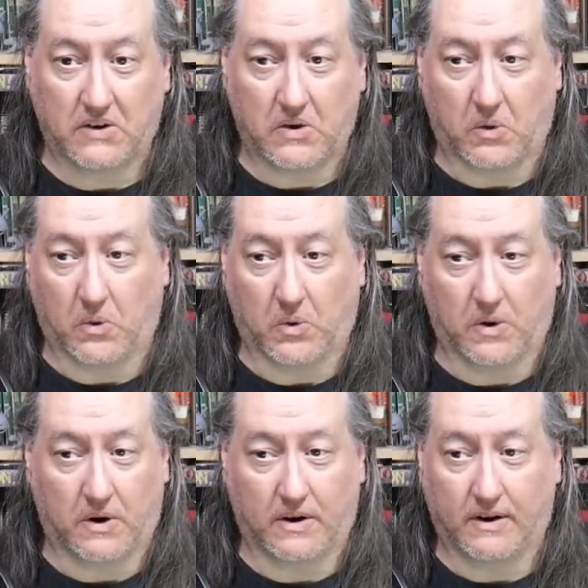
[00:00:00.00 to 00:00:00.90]

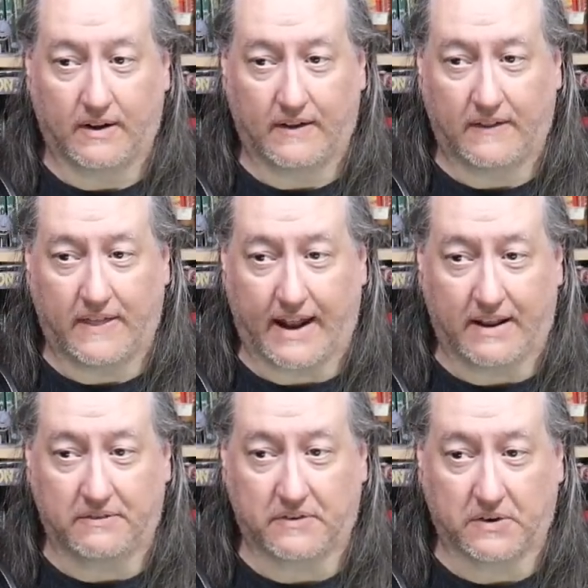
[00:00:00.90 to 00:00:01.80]
or that
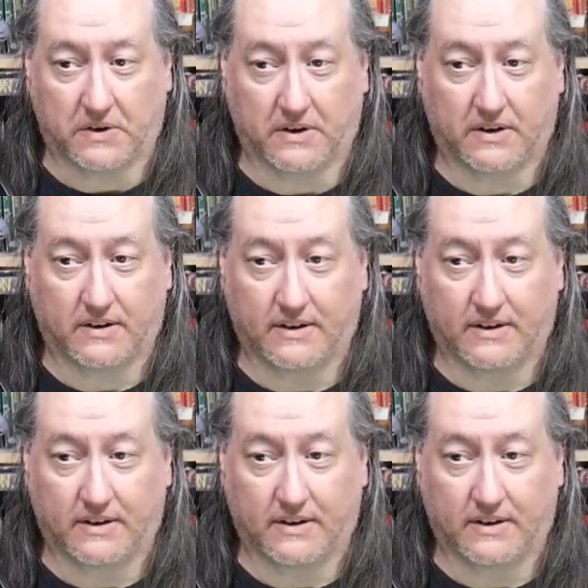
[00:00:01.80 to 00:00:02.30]
if you're